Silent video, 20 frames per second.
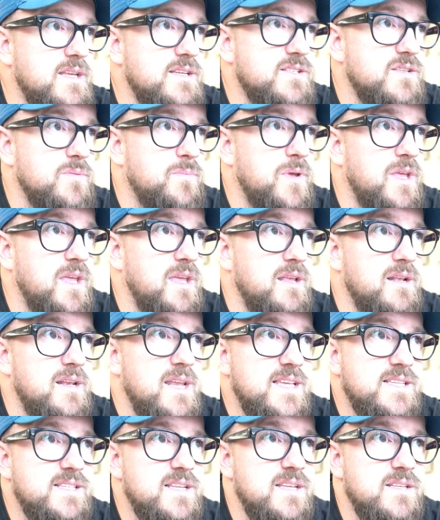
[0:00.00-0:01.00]
is to be
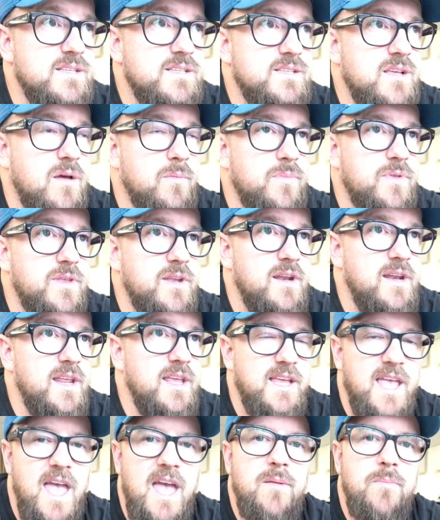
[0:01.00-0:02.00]
listening to something and
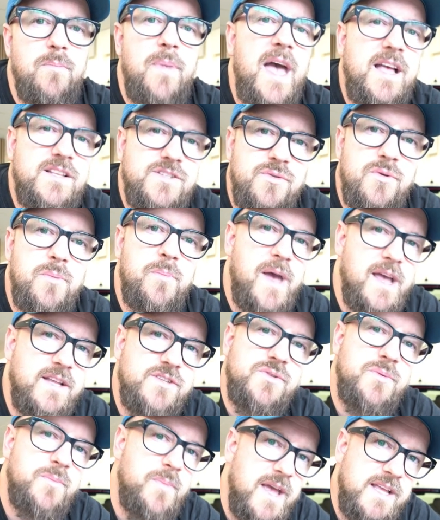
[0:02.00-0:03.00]
it getting better and
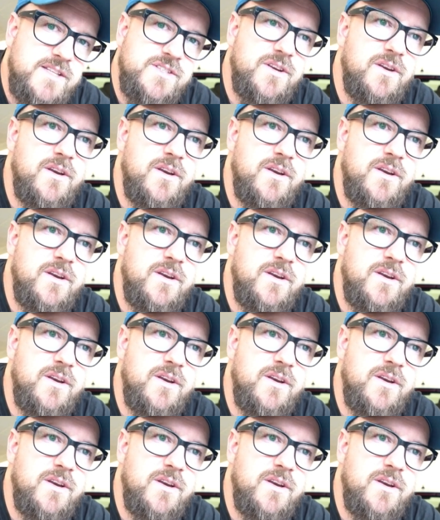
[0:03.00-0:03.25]
better and better,